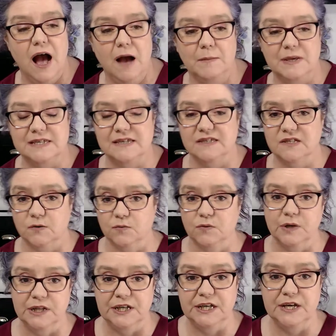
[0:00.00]
because um, it's a
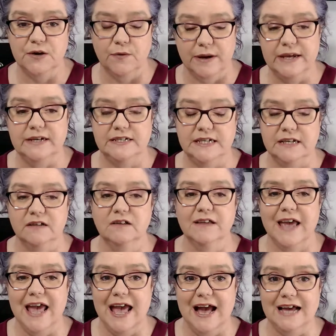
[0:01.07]
really great deal
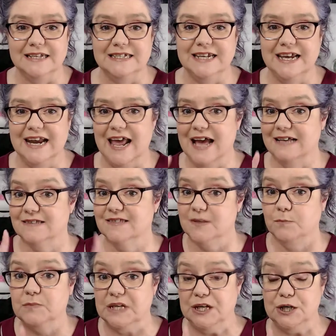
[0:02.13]
and it has
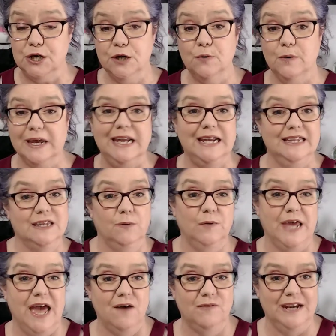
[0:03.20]
something new in it that we
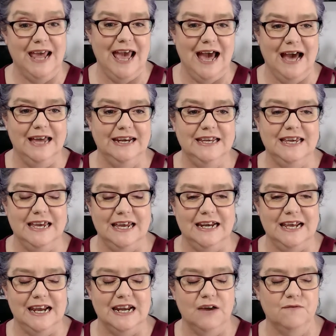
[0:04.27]
haven't had in
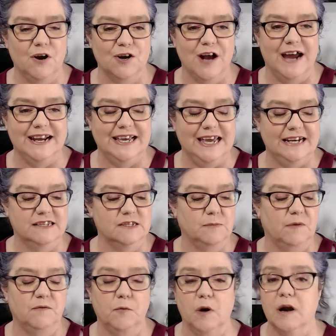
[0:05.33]
any of our Gotta Get It's
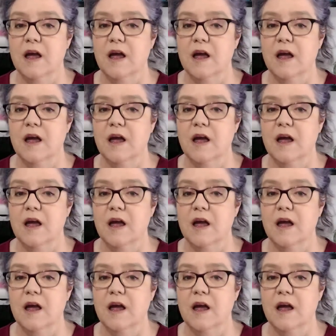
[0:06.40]
before.